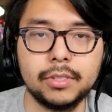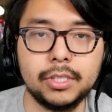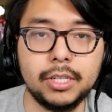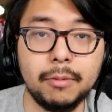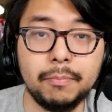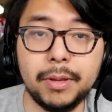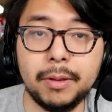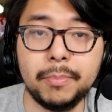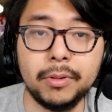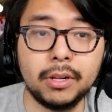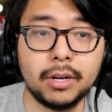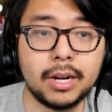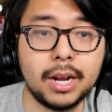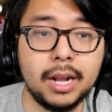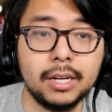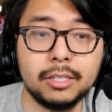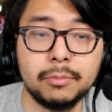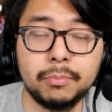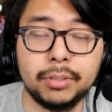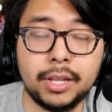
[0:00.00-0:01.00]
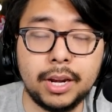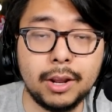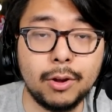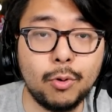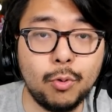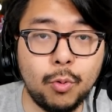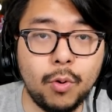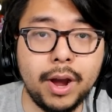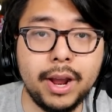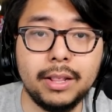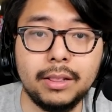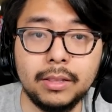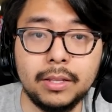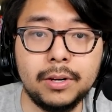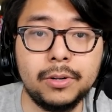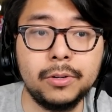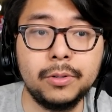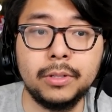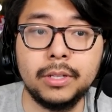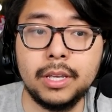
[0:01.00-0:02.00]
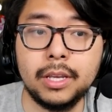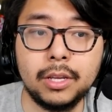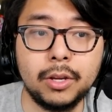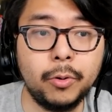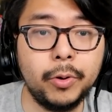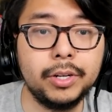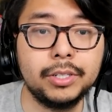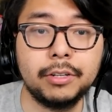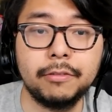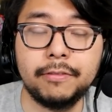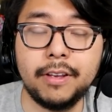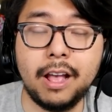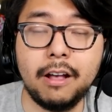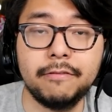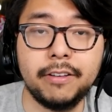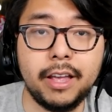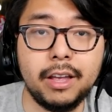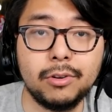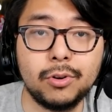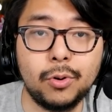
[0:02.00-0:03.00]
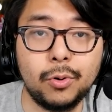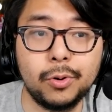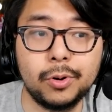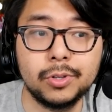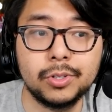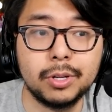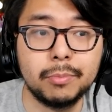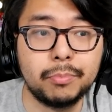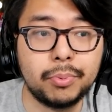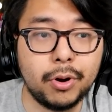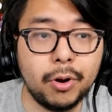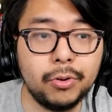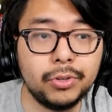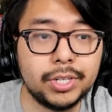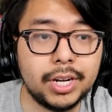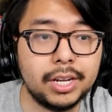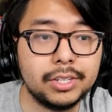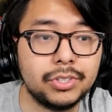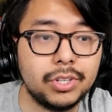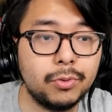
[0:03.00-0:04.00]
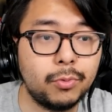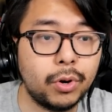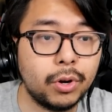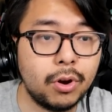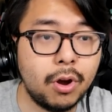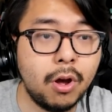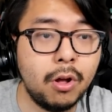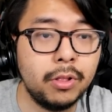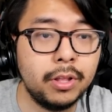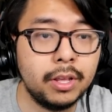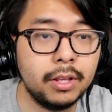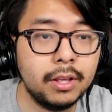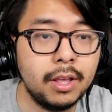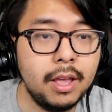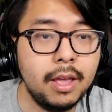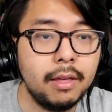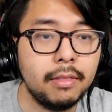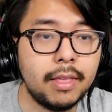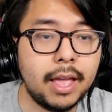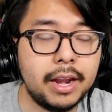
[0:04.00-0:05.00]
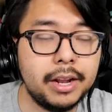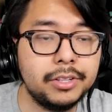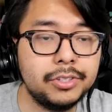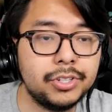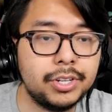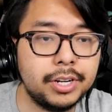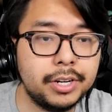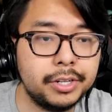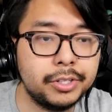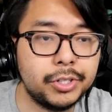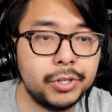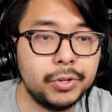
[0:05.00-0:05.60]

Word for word: Some people are contemplating quite literally going to Valve headquarters and protesting, recalling that incident in